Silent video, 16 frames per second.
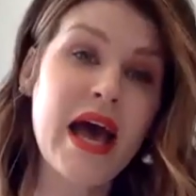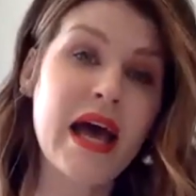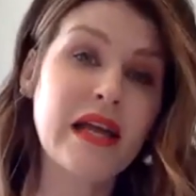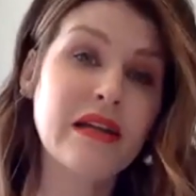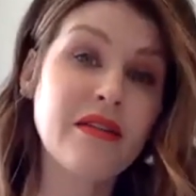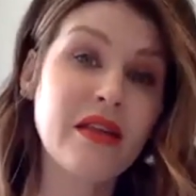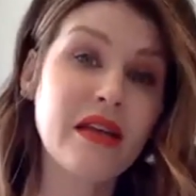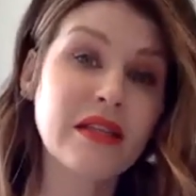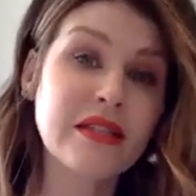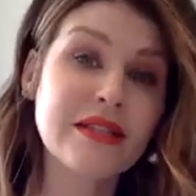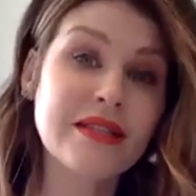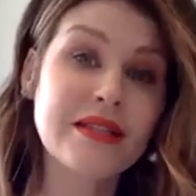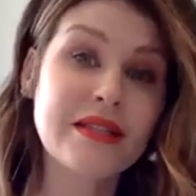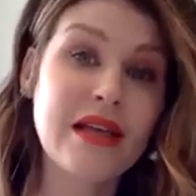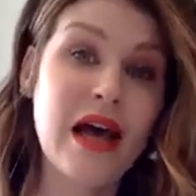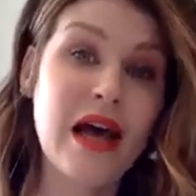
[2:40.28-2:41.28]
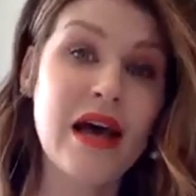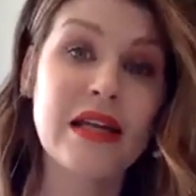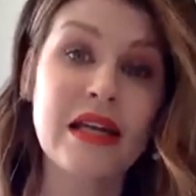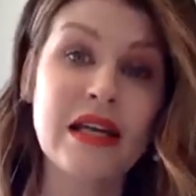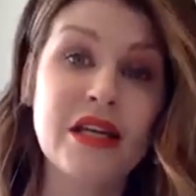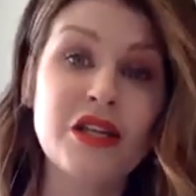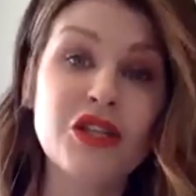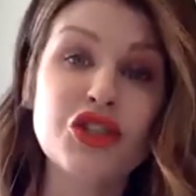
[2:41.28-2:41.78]
and they design
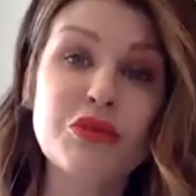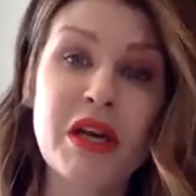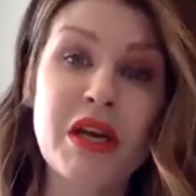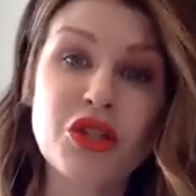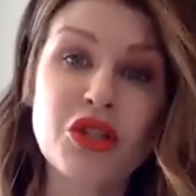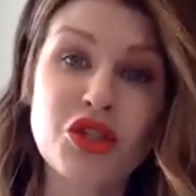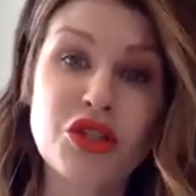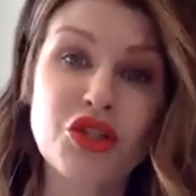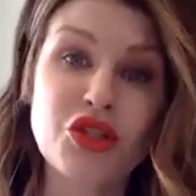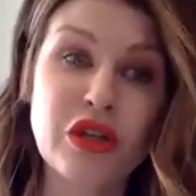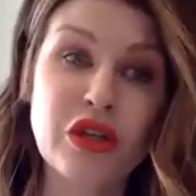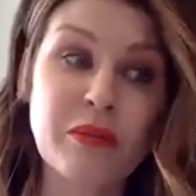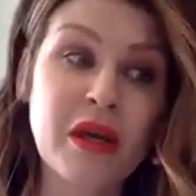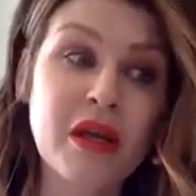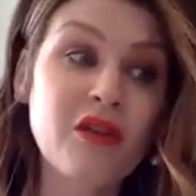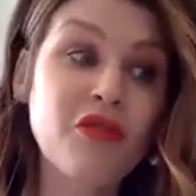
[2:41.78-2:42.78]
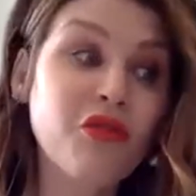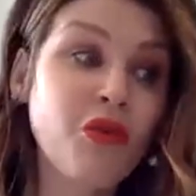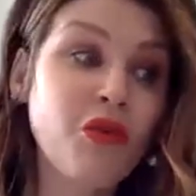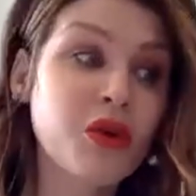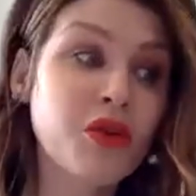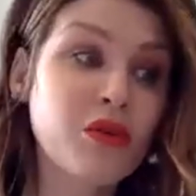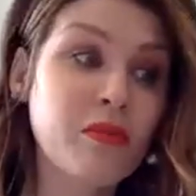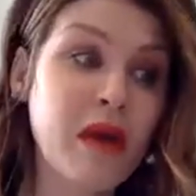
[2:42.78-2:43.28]
each patient's treatment
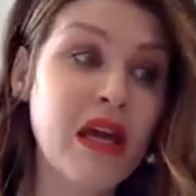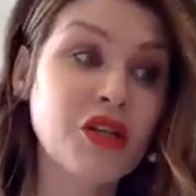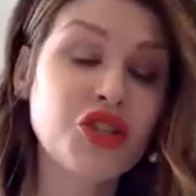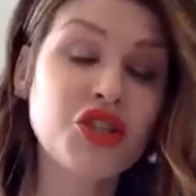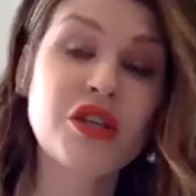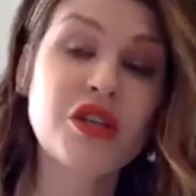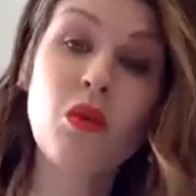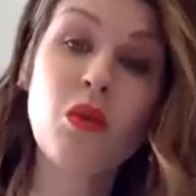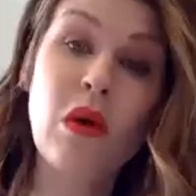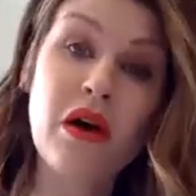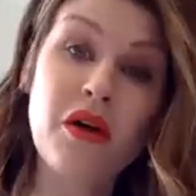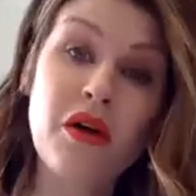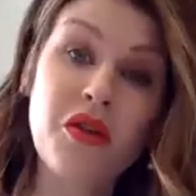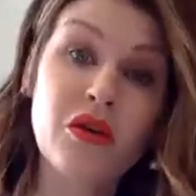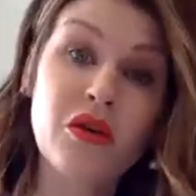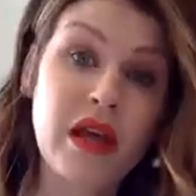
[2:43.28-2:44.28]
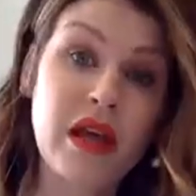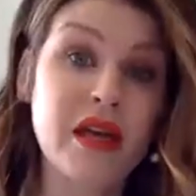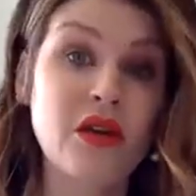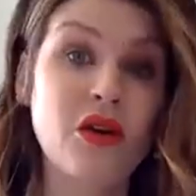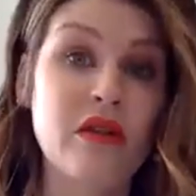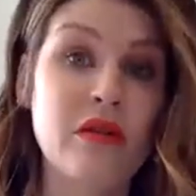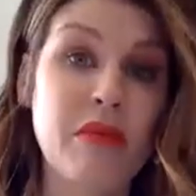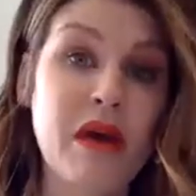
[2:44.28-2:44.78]
for the patient while they're laying
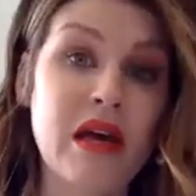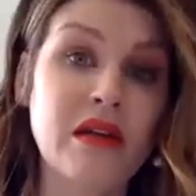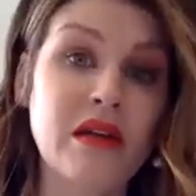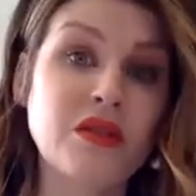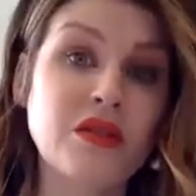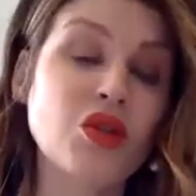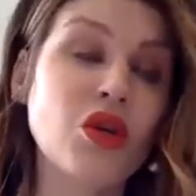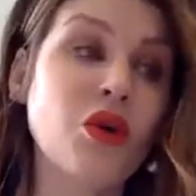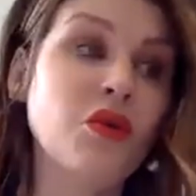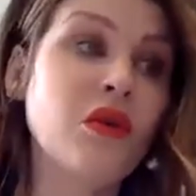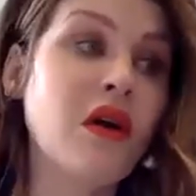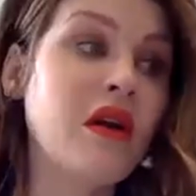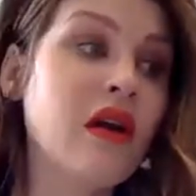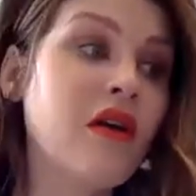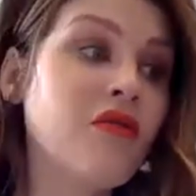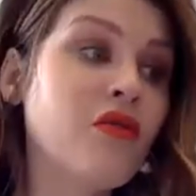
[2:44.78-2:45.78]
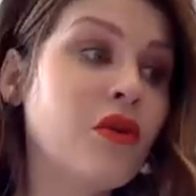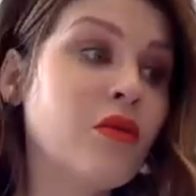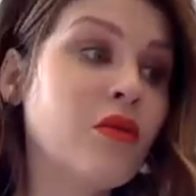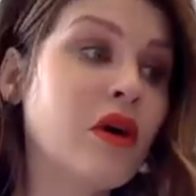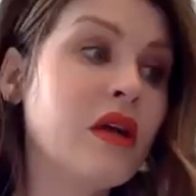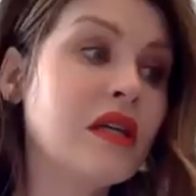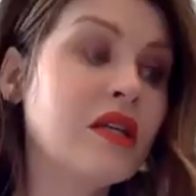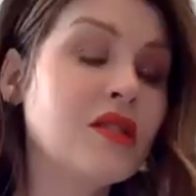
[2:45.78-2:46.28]
on the bed. So, not
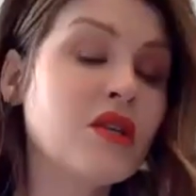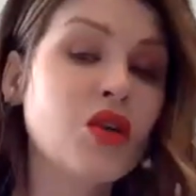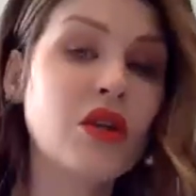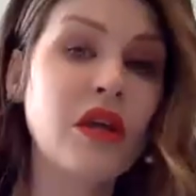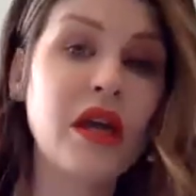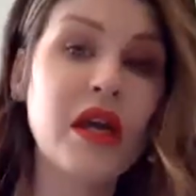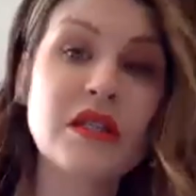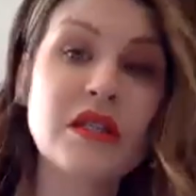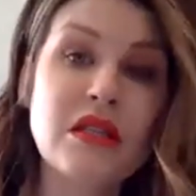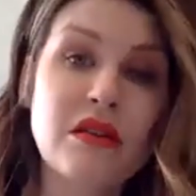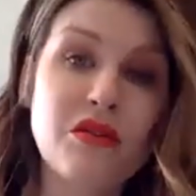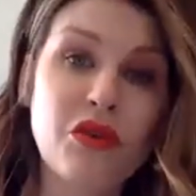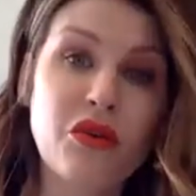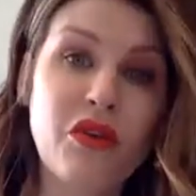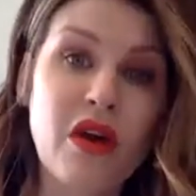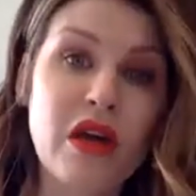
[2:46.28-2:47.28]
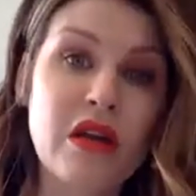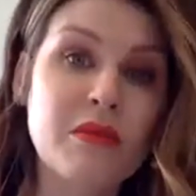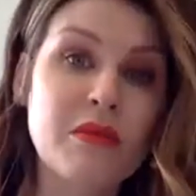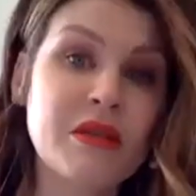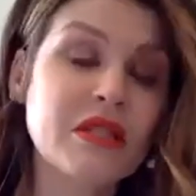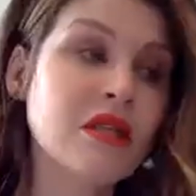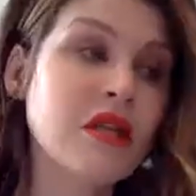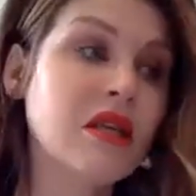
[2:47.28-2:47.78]
everyone is a good candidate for
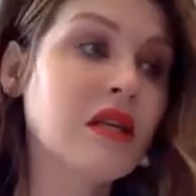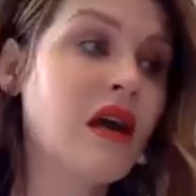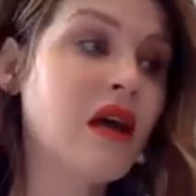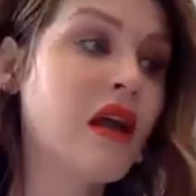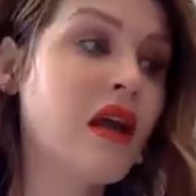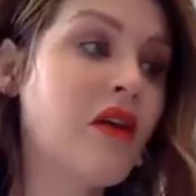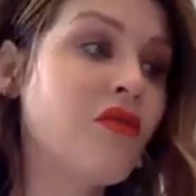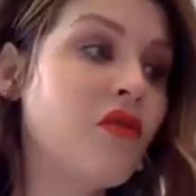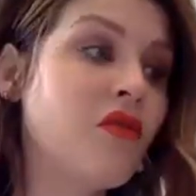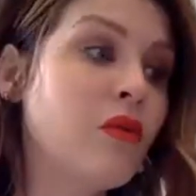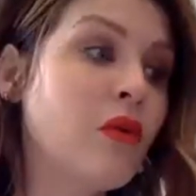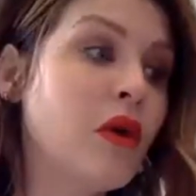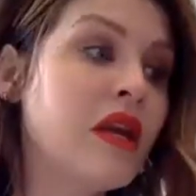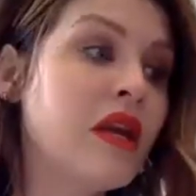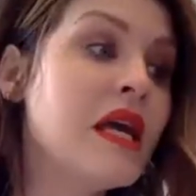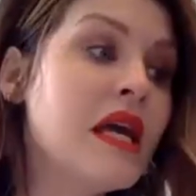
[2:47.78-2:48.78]
vitamin C, not everyone